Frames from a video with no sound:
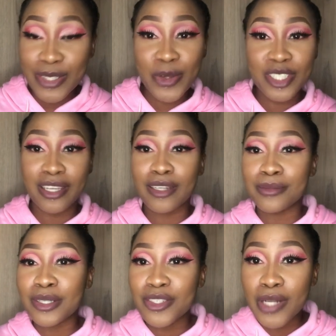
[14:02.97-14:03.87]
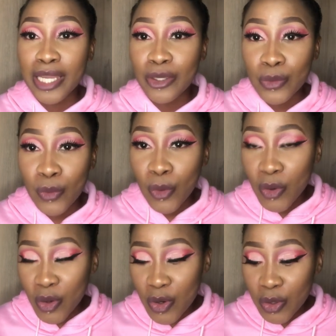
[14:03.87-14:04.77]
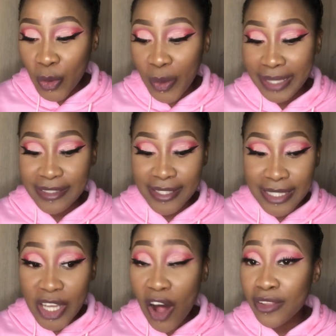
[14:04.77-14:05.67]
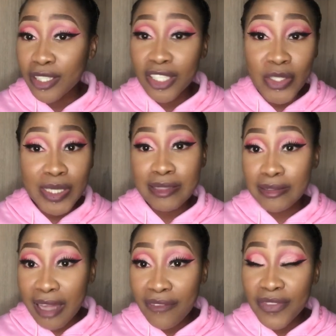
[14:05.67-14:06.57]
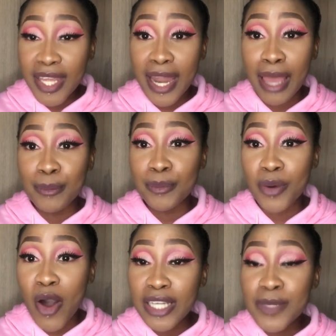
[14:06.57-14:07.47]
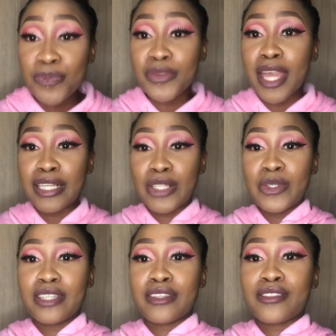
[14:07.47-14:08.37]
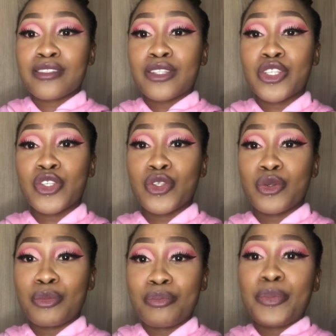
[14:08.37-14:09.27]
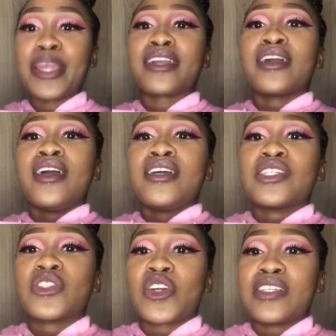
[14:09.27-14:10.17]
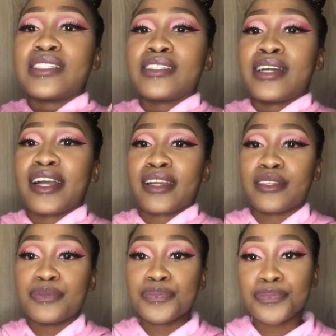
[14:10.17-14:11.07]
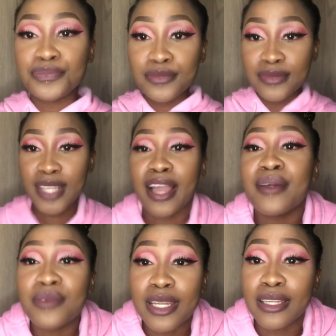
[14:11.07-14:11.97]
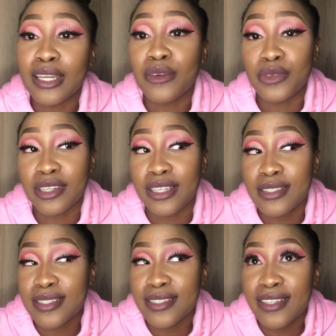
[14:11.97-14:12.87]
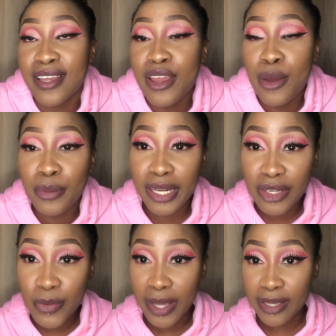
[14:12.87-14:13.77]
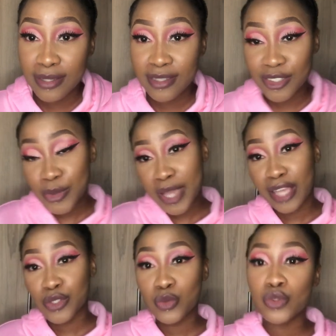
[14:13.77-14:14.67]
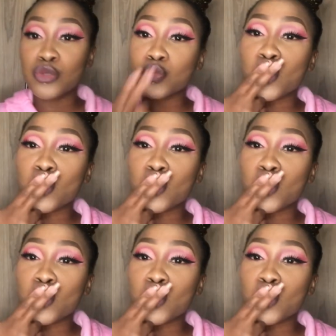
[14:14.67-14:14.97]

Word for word: Go check out my try on haul. Go and see all the cute stuff that I bought, including this cute pink jersey. Ugh, I'm really in love with it. But anyway, see you guys soon.